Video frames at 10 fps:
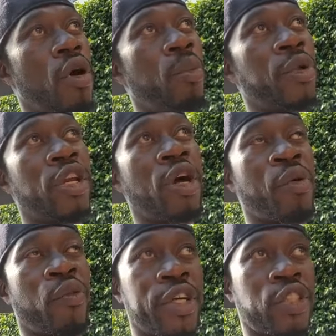opening
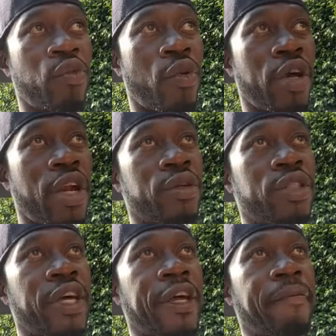up a restaurant
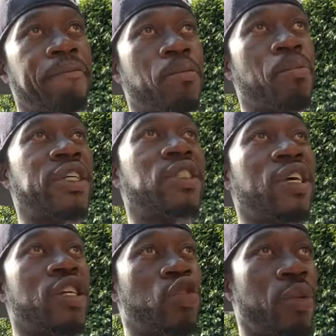out there, my
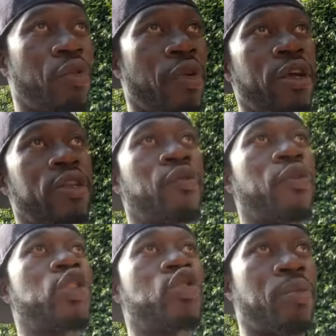second trip around. The
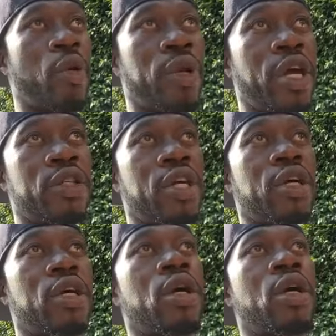first trip I went out
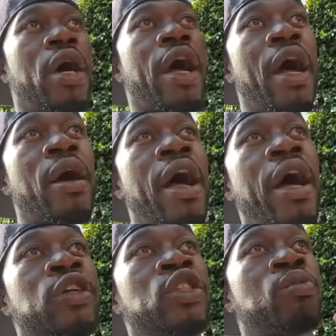there, I
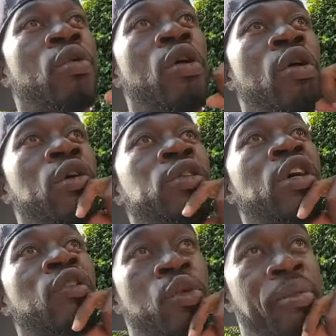had a small
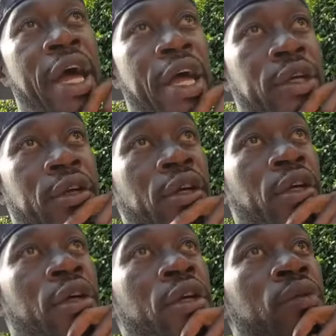duffel bag,
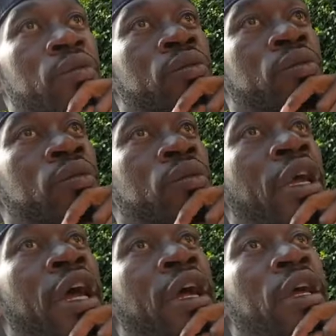
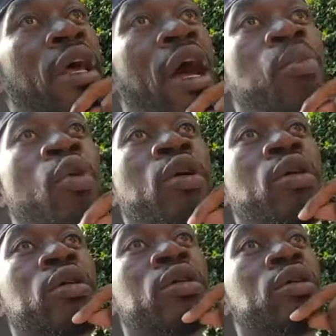and I
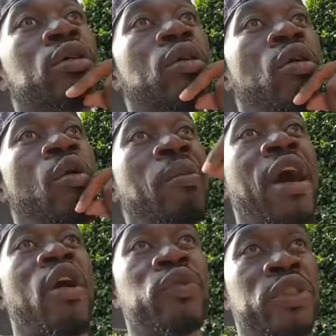bought all
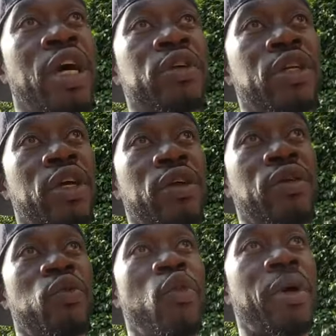my outfits out there
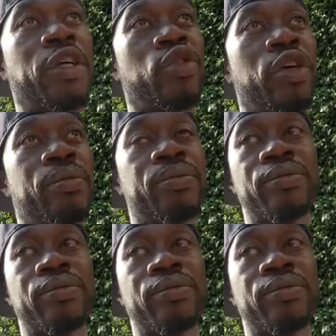for my trip.